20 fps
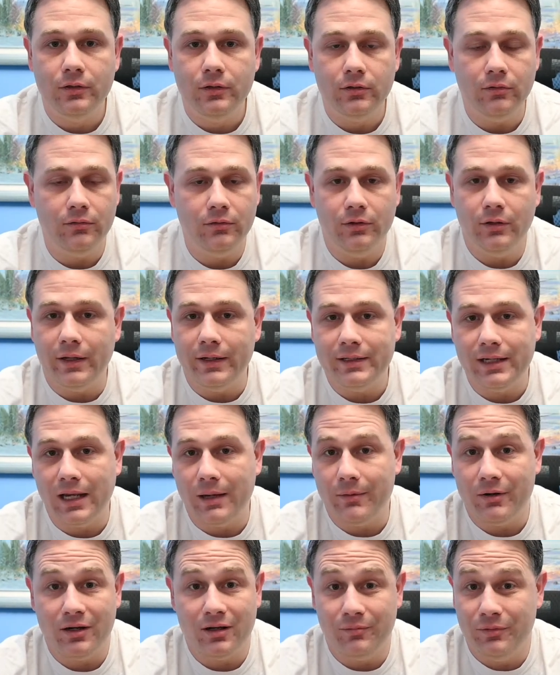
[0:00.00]
you like to game
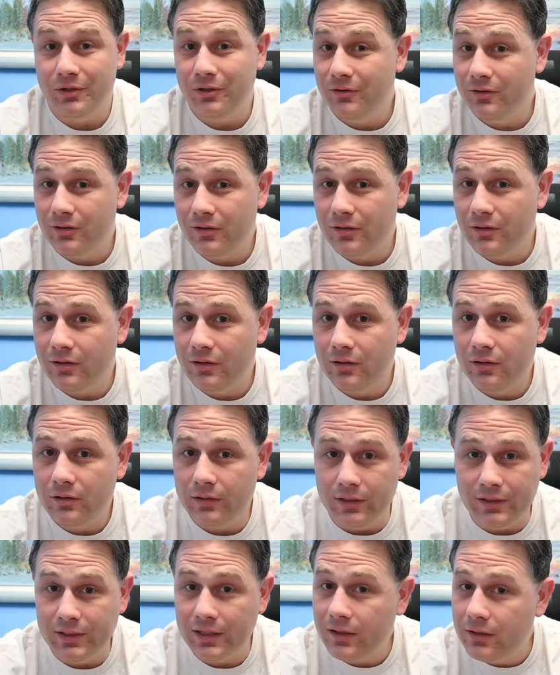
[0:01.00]
on a computer,
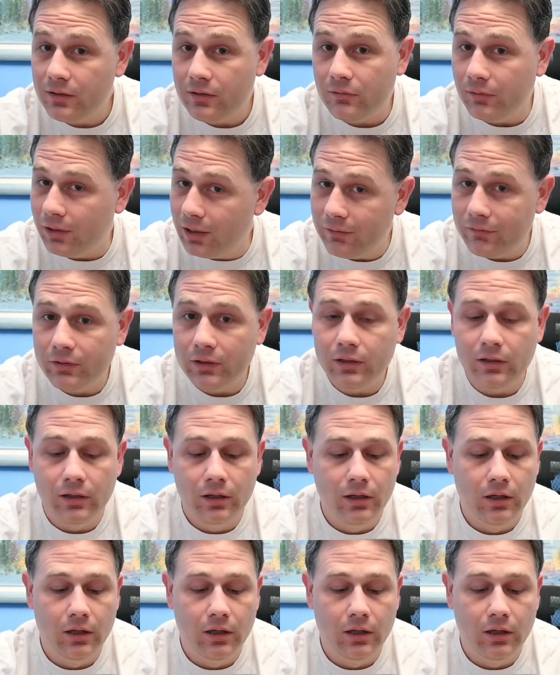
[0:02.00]
Nintendo, whatever,